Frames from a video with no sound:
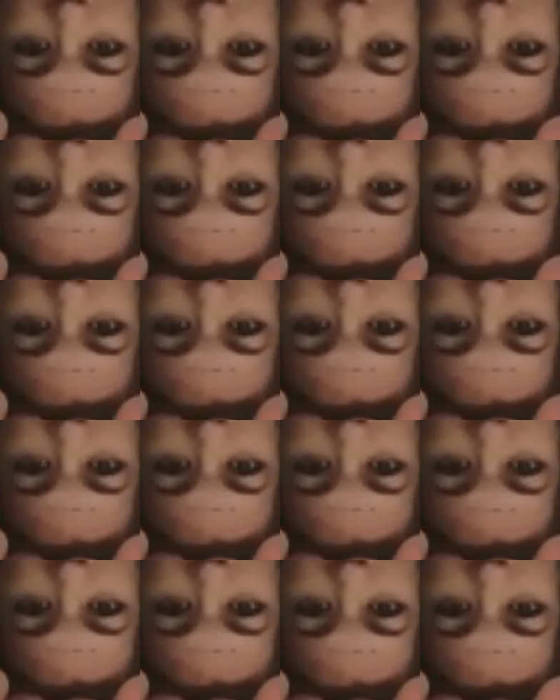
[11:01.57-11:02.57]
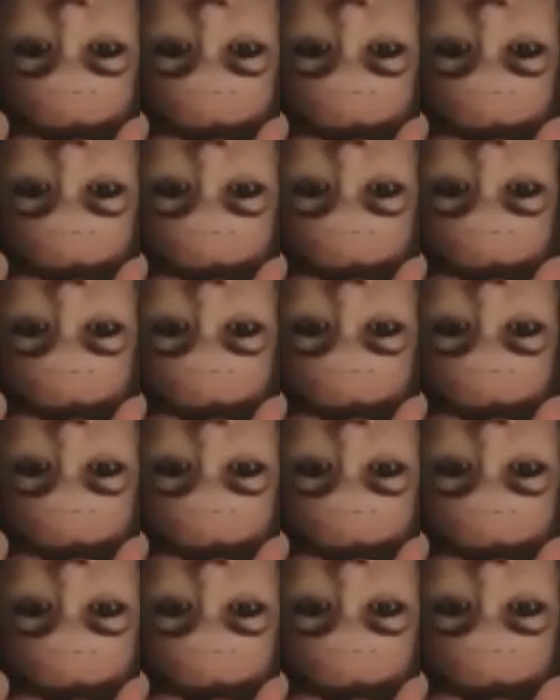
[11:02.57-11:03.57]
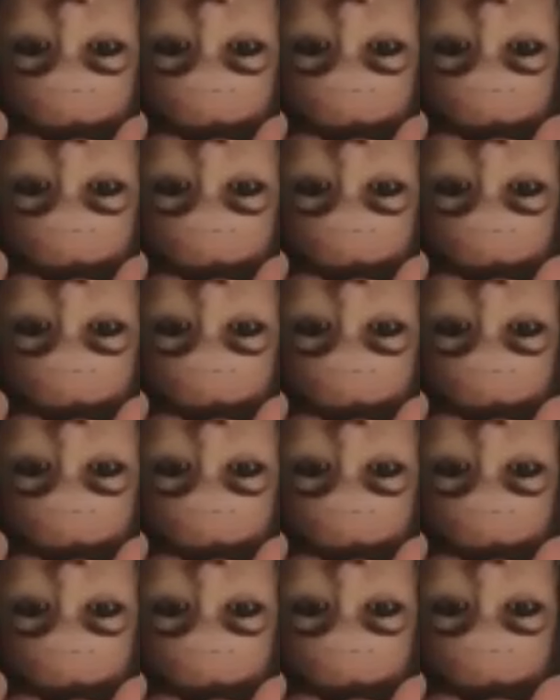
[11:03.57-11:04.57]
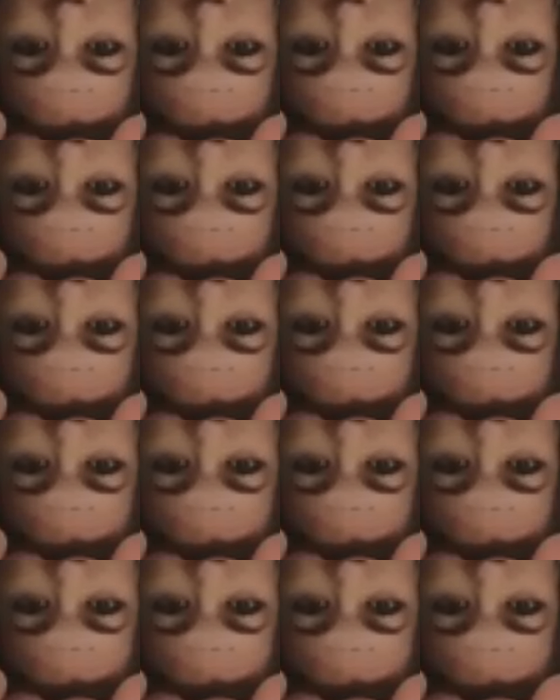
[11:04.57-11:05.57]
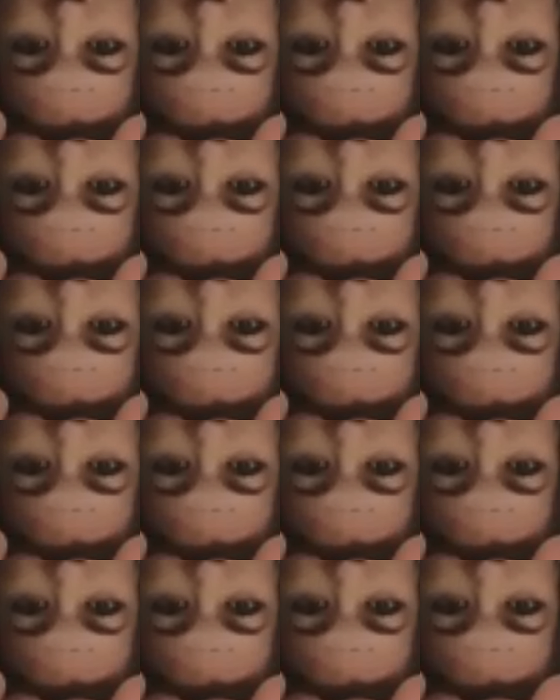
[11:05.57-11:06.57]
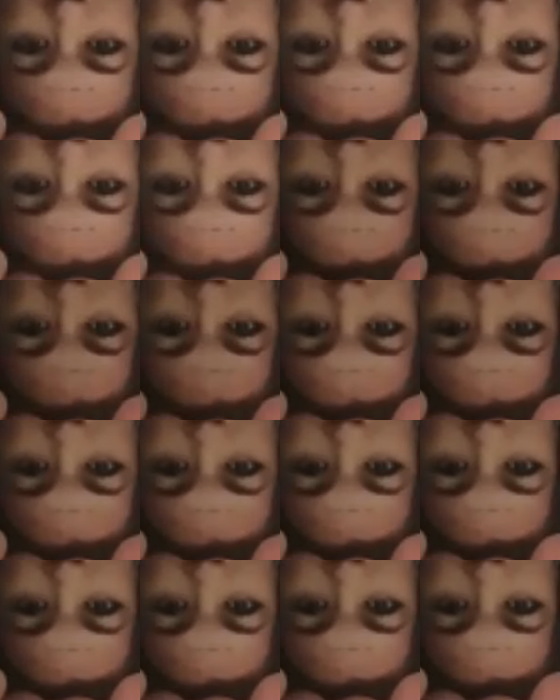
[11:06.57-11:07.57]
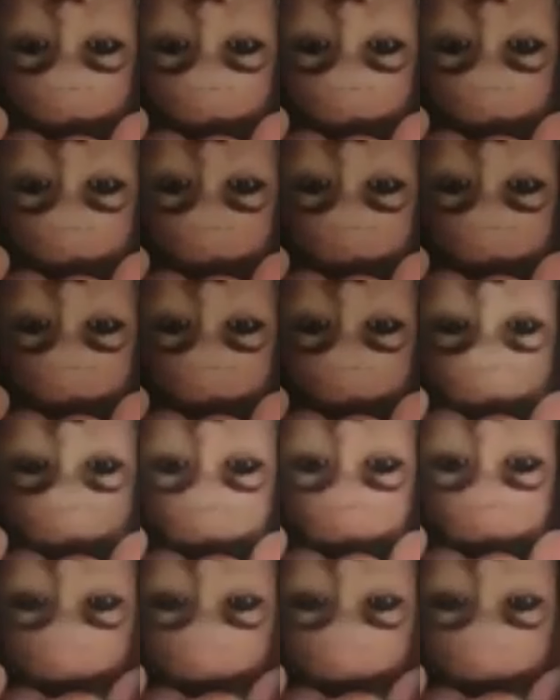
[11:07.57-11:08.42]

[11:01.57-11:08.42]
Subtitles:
[no speech]